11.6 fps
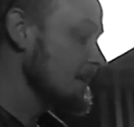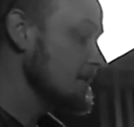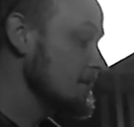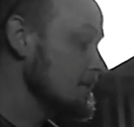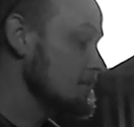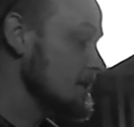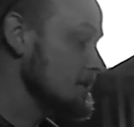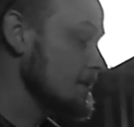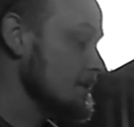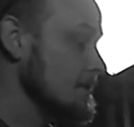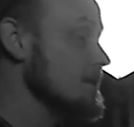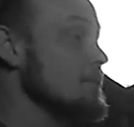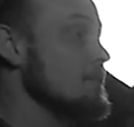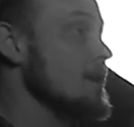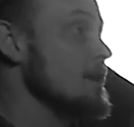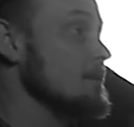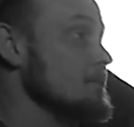you'd mentioned that your
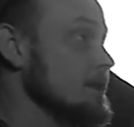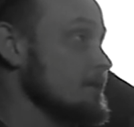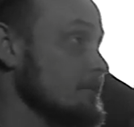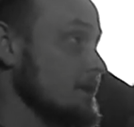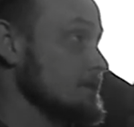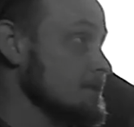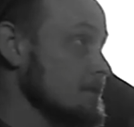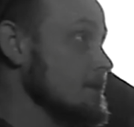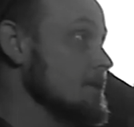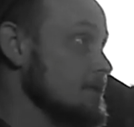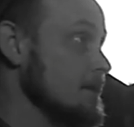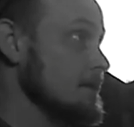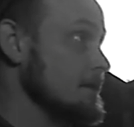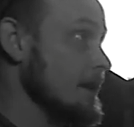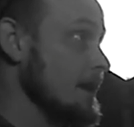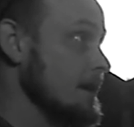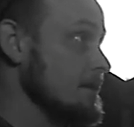mom had first turned you on
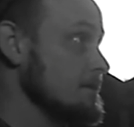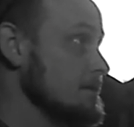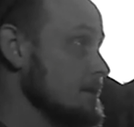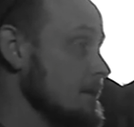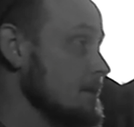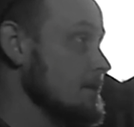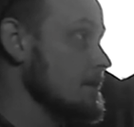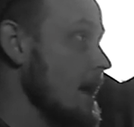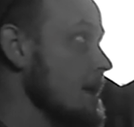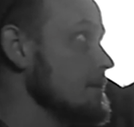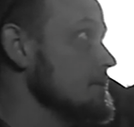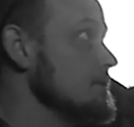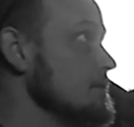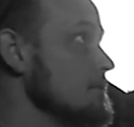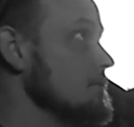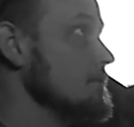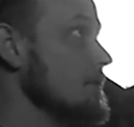to AOC. Yeah. How did
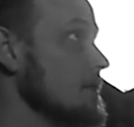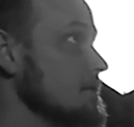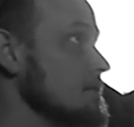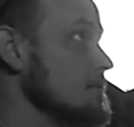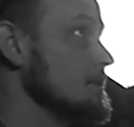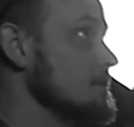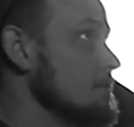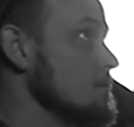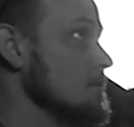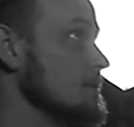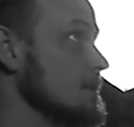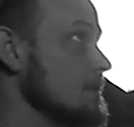you first was was